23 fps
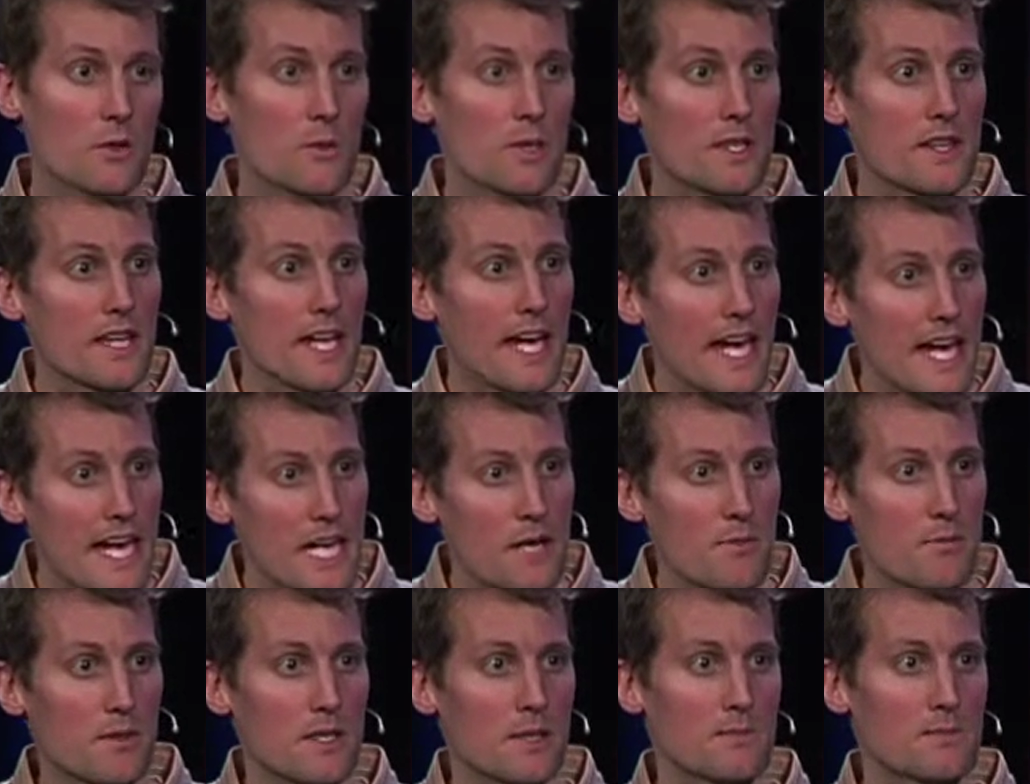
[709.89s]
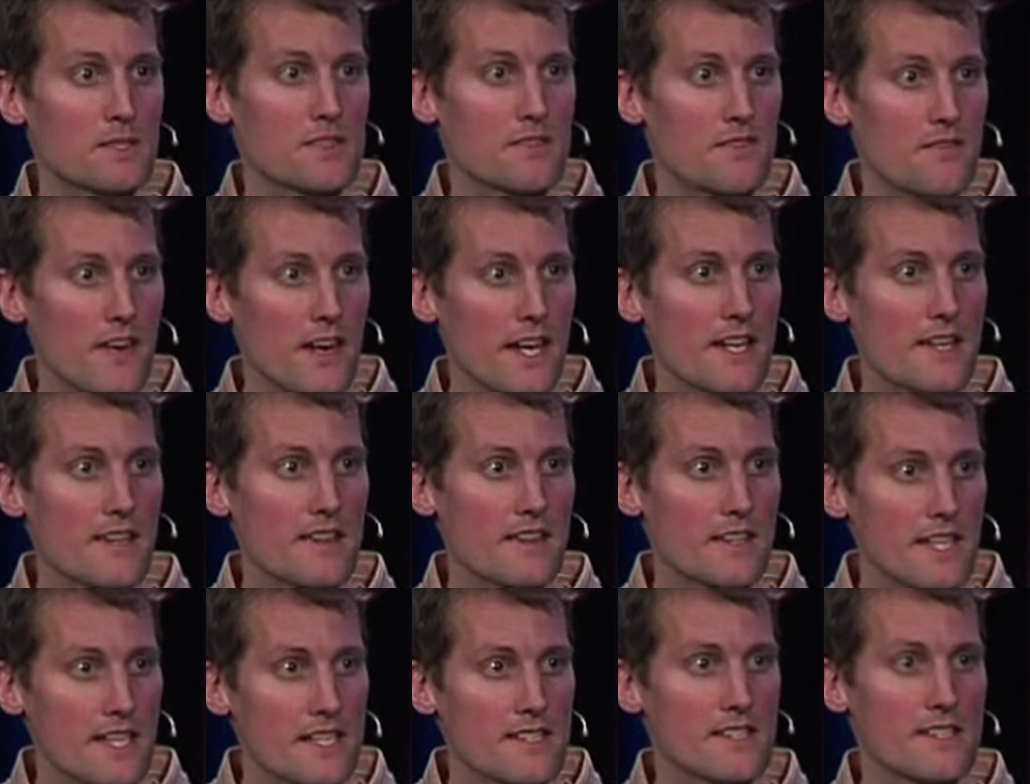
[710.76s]
with Abram's
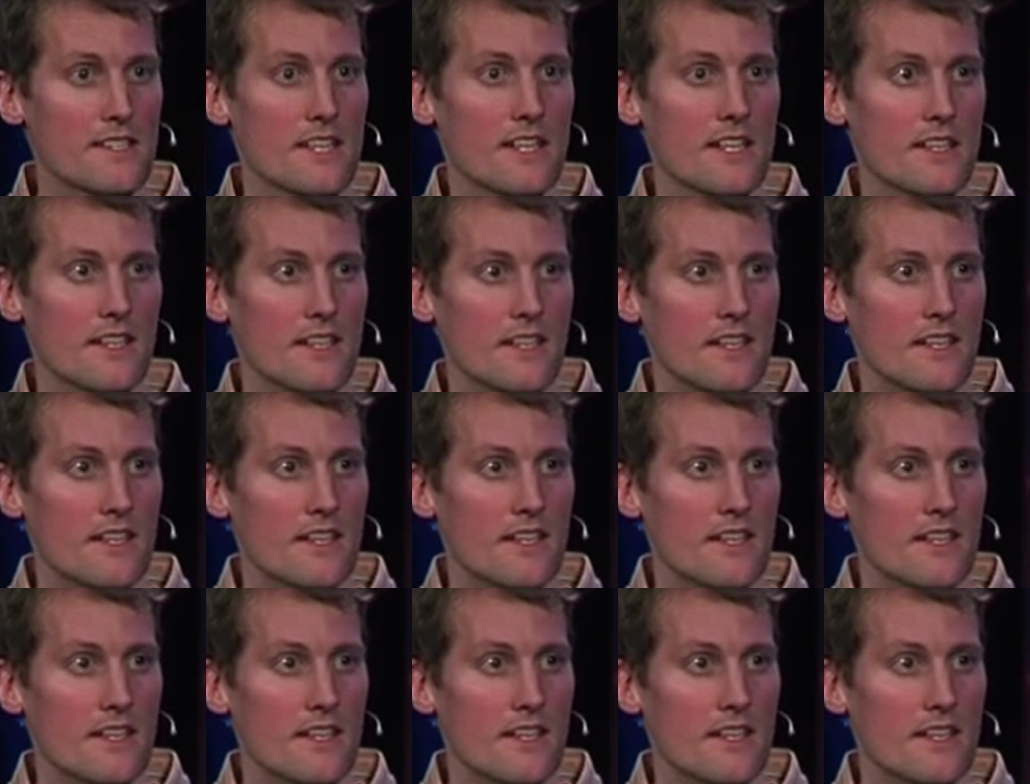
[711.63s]
faith, isn't it?